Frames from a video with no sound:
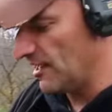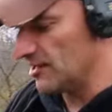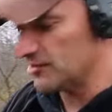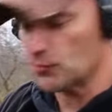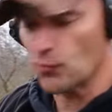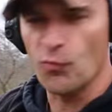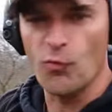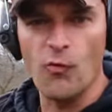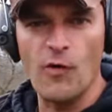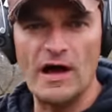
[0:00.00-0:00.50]

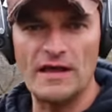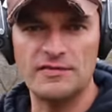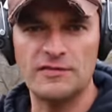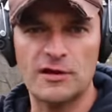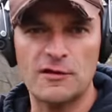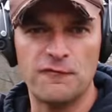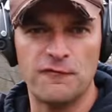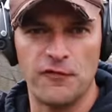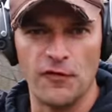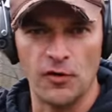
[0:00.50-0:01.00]
that
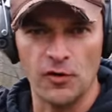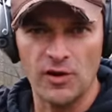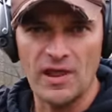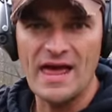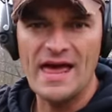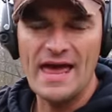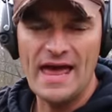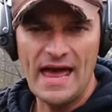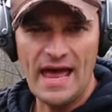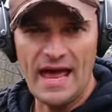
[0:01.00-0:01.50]

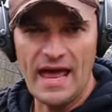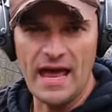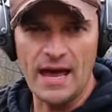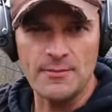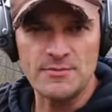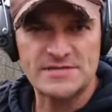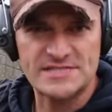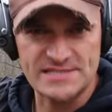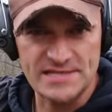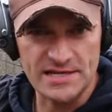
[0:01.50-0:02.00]
wonderful
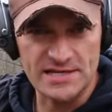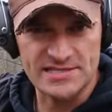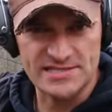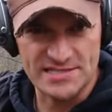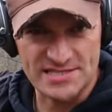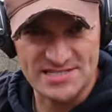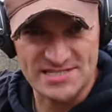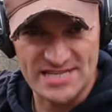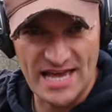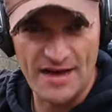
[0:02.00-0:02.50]

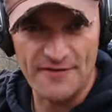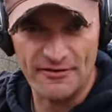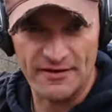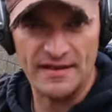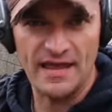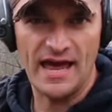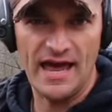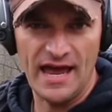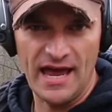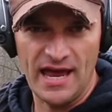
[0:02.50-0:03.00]

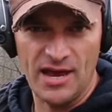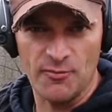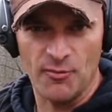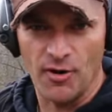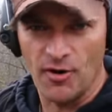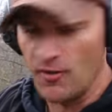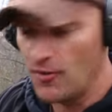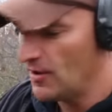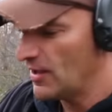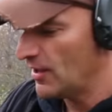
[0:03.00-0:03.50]
M67
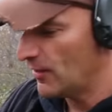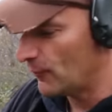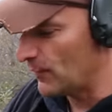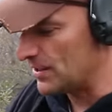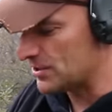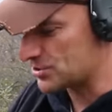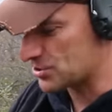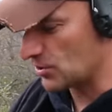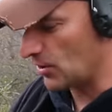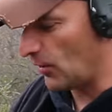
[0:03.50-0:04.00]
ammo,
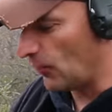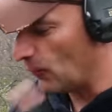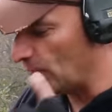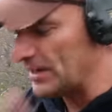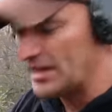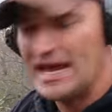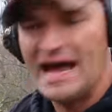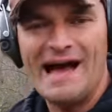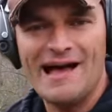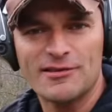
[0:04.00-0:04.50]
which uh,
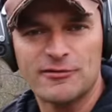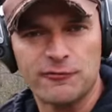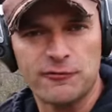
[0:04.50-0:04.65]
we got